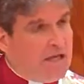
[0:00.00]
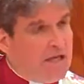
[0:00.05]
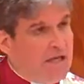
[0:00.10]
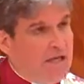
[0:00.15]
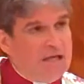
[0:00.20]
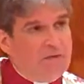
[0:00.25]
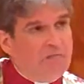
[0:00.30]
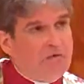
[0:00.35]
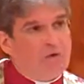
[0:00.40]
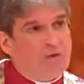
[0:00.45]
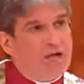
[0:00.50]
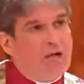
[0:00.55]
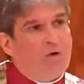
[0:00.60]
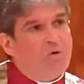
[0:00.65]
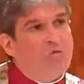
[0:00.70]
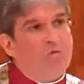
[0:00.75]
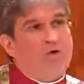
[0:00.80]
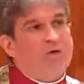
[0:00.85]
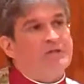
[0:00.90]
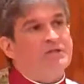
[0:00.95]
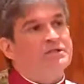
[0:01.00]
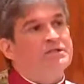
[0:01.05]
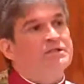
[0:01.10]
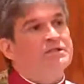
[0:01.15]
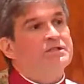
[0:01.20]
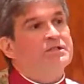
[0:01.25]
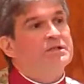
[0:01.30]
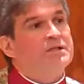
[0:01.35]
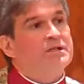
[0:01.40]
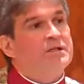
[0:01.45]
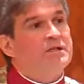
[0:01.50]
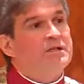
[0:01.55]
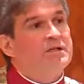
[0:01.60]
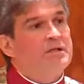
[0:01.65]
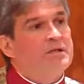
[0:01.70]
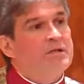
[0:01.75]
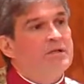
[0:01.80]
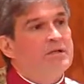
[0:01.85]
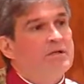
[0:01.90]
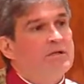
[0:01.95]
and without which
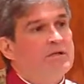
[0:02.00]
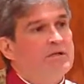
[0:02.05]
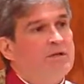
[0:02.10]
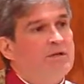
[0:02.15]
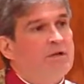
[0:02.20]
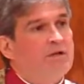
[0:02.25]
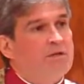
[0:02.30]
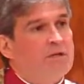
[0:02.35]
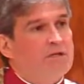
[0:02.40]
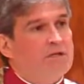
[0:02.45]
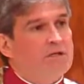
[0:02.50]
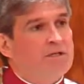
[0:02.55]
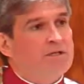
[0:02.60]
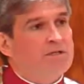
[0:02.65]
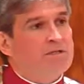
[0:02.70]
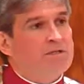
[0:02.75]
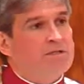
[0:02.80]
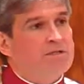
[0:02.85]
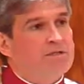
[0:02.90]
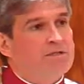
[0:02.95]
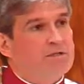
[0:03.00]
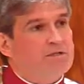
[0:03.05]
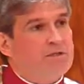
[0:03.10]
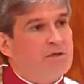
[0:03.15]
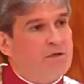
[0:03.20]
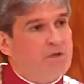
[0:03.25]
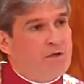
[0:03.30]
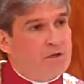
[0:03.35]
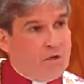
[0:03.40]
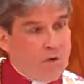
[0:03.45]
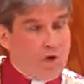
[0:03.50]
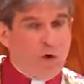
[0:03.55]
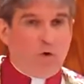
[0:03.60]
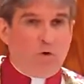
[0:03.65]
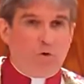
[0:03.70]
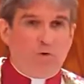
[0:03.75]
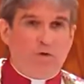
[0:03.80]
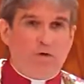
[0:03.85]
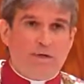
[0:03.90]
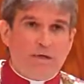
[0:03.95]
there is
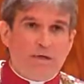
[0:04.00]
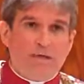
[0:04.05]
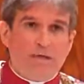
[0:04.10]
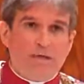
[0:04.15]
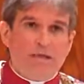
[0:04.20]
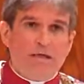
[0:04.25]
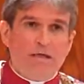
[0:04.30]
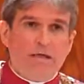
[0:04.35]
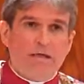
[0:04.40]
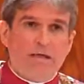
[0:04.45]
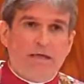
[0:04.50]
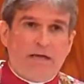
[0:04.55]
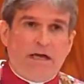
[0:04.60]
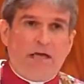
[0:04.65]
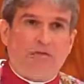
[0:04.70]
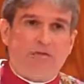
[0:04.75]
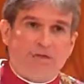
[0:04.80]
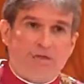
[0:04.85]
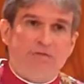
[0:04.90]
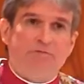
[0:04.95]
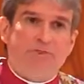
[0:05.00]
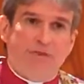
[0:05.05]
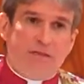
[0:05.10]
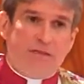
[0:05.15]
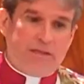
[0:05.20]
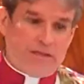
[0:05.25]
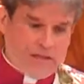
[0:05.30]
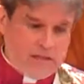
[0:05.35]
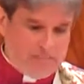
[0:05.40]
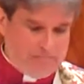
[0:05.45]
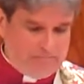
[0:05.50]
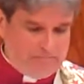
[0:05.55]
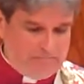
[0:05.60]
no Catholic faith.